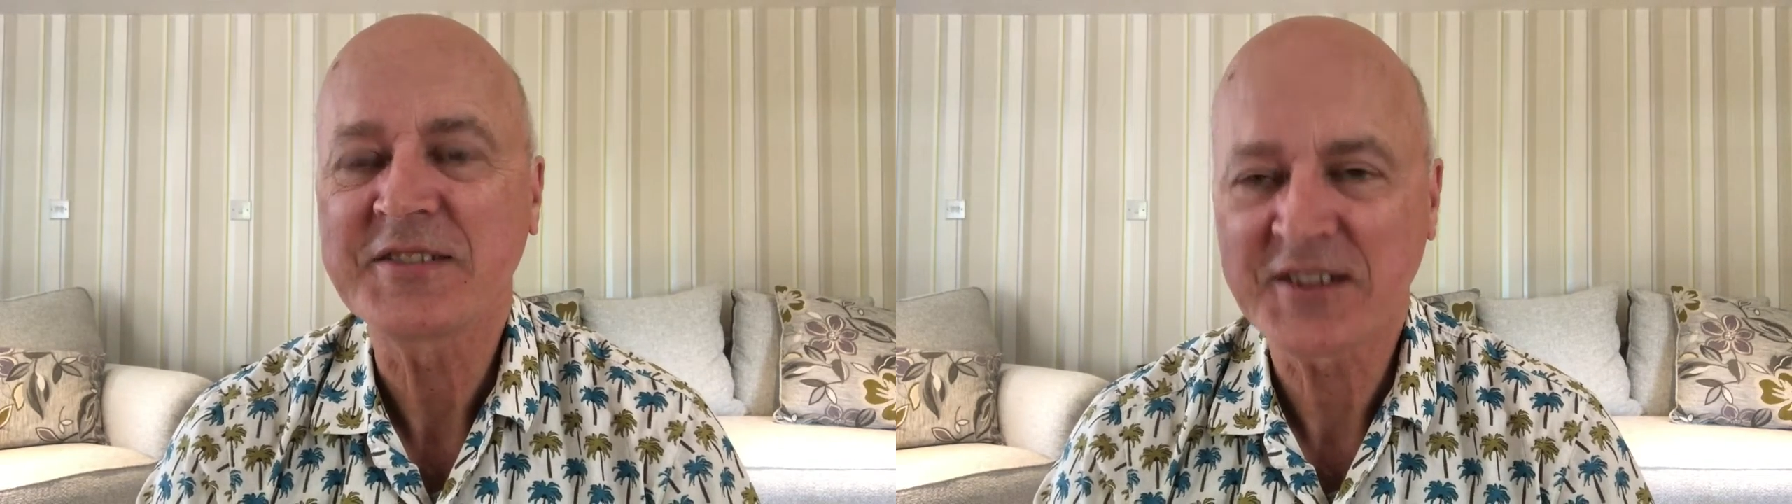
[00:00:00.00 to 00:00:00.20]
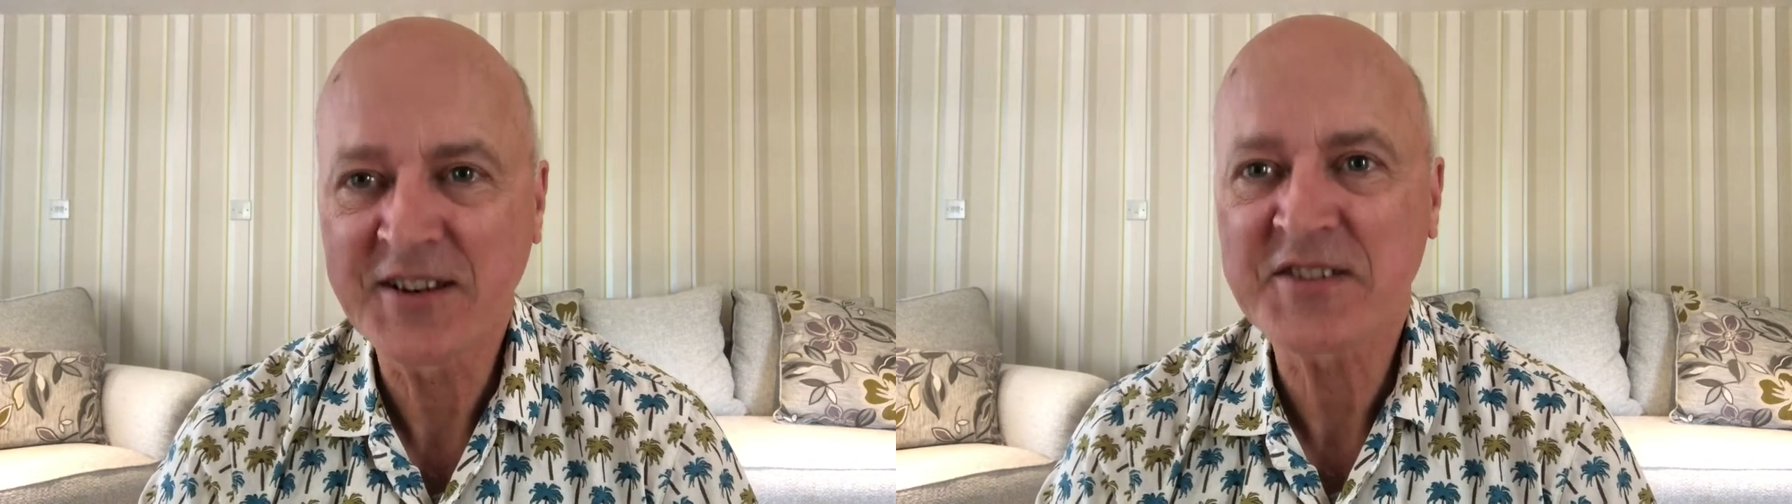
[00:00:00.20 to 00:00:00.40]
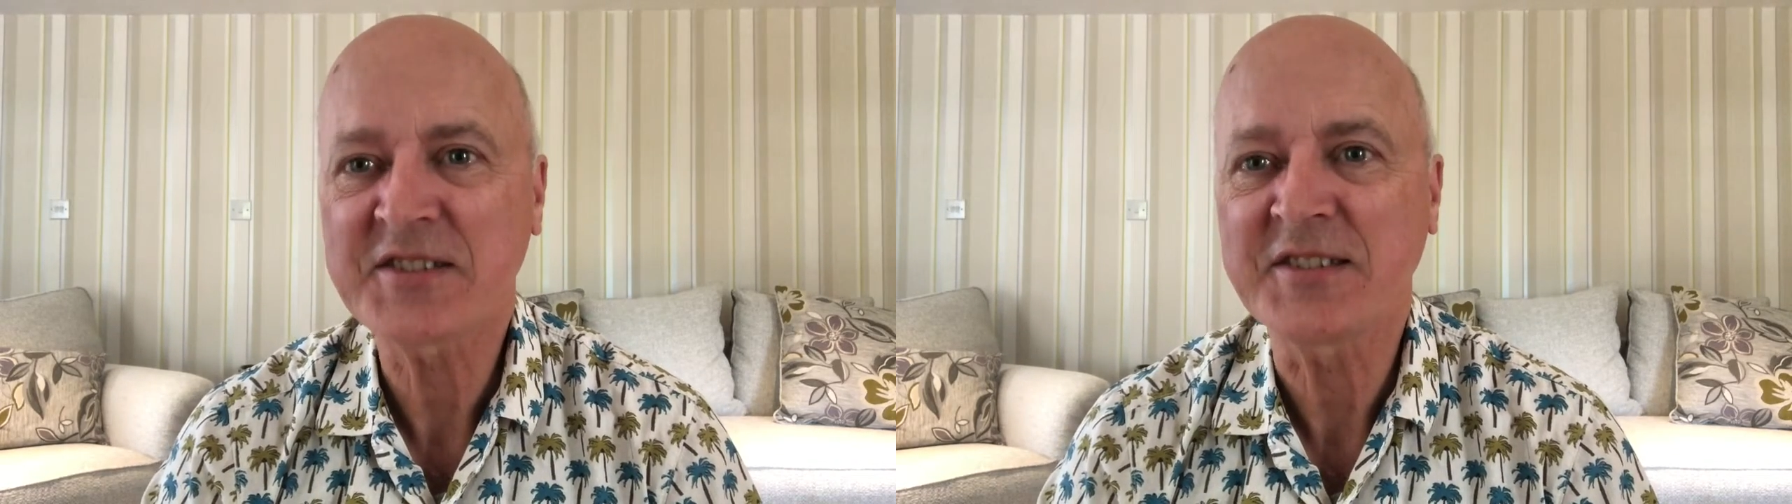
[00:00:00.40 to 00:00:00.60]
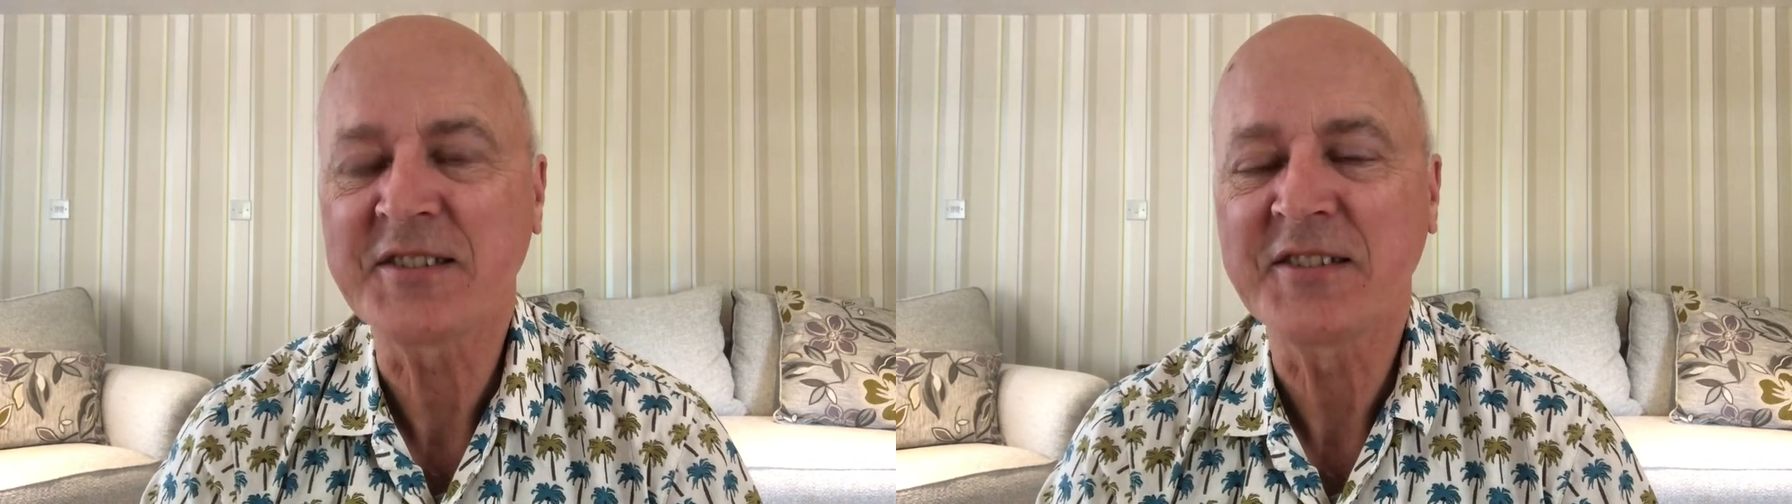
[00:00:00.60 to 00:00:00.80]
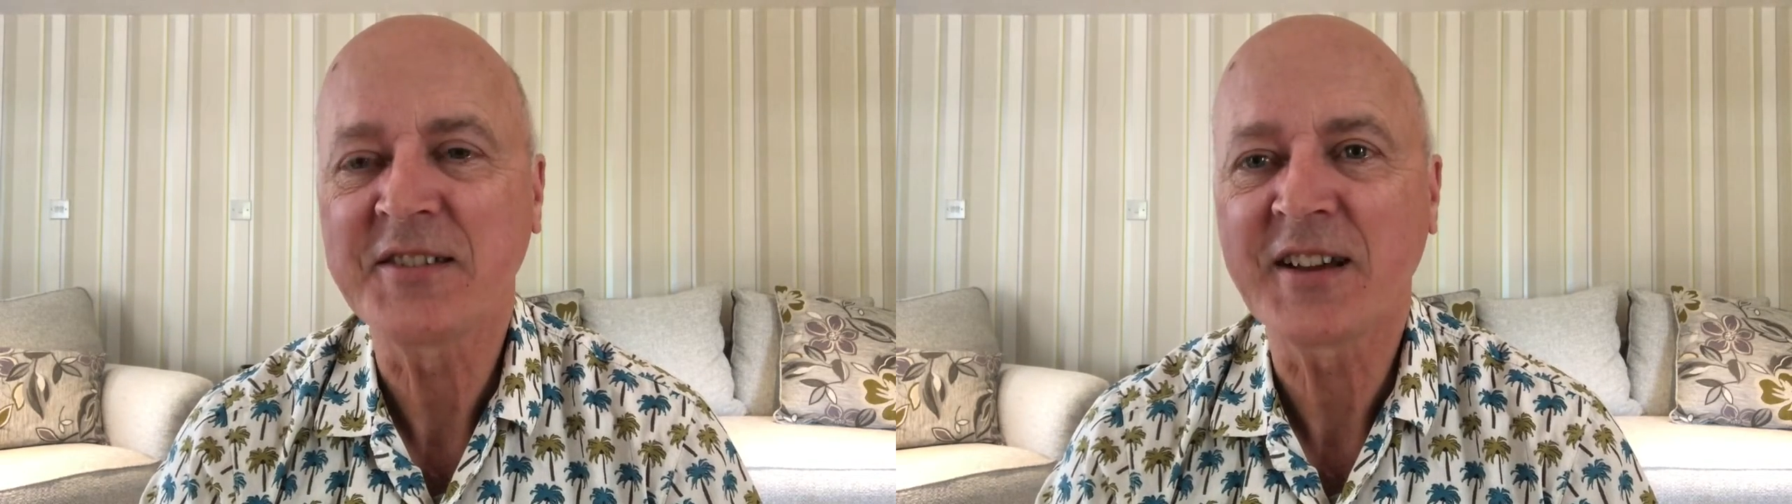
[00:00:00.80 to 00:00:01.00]
to
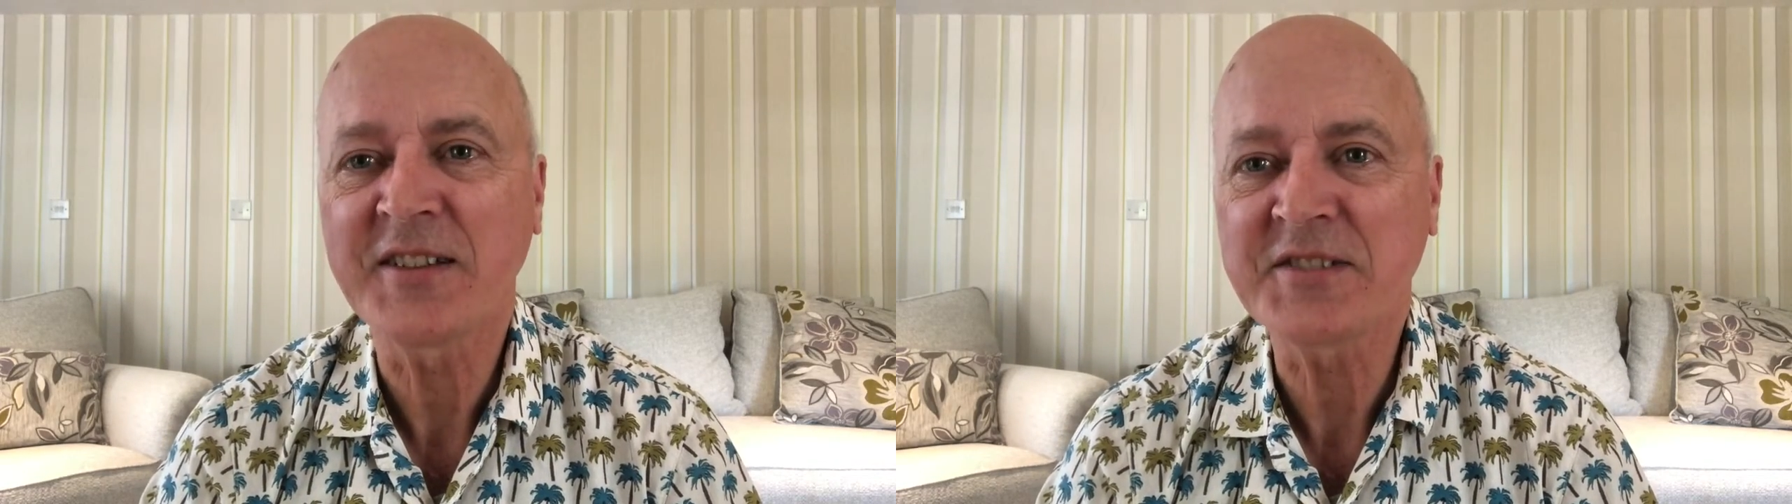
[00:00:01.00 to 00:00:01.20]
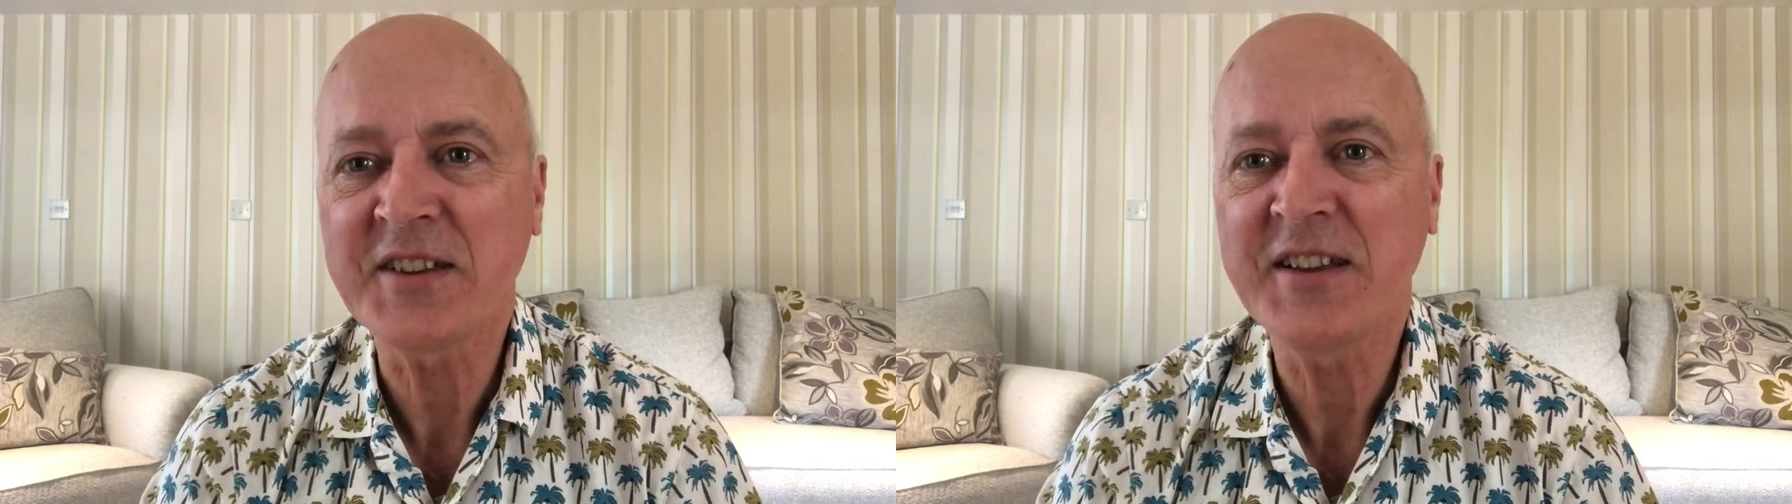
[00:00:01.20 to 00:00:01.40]
listen and to